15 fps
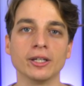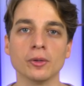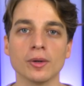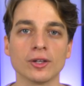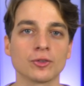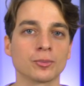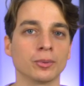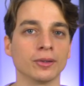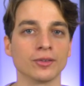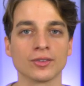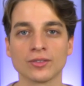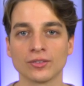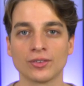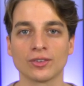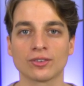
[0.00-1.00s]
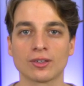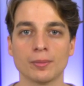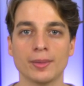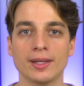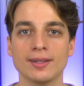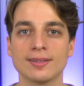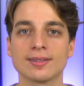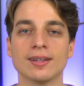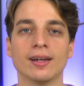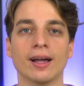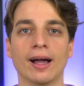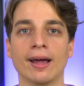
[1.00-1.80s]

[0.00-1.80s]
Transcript: U S prison system is